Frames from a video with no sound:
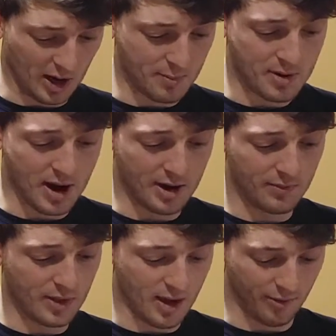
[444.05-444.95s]
I'm not
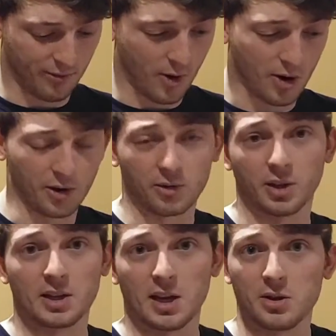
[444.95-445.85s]
even that far, like,